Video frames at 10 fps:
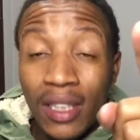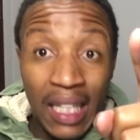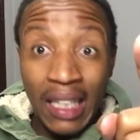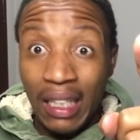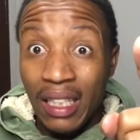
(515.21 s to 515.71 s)

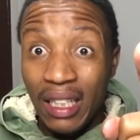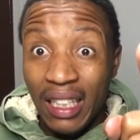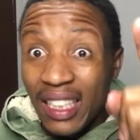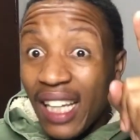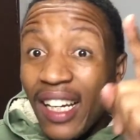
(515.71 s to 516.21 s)
in
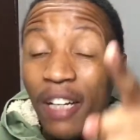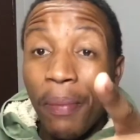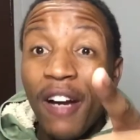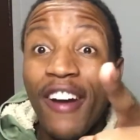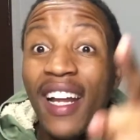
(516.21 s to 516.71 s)
the
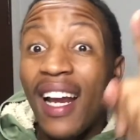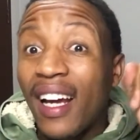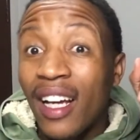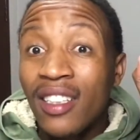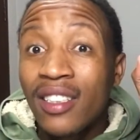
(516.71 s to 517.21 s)
Nedbank final
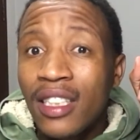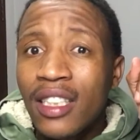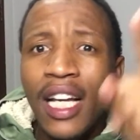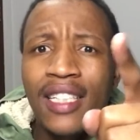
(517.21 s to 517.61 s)
against TS